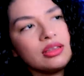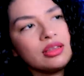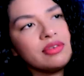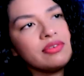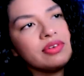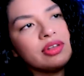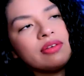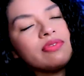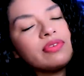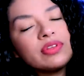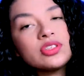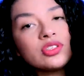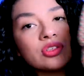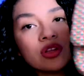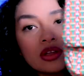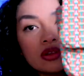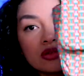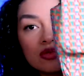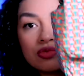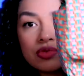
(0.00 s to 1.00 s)
even if it's
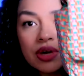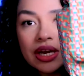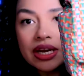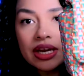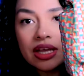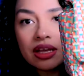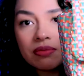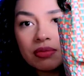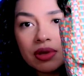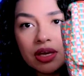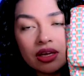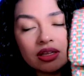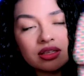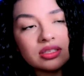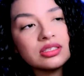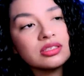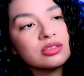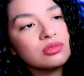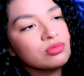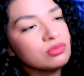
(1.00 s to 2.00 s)
not raining because
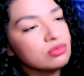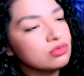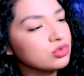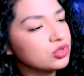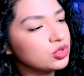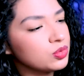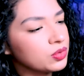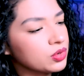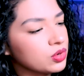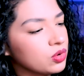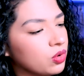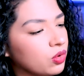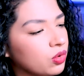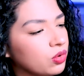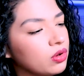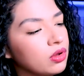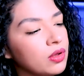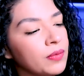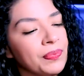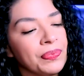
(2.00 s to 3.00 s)
it's super
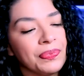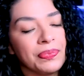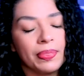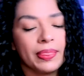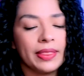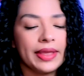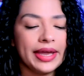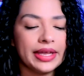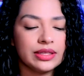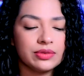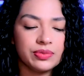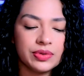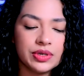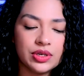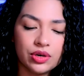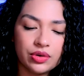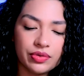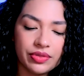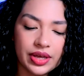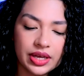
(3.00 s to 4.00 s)
cool and we
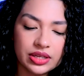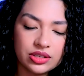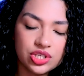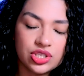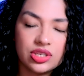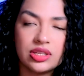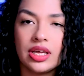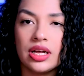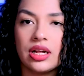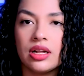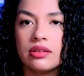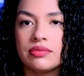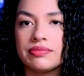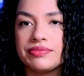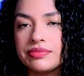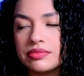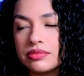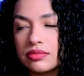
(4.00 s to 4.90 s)
know that Chanel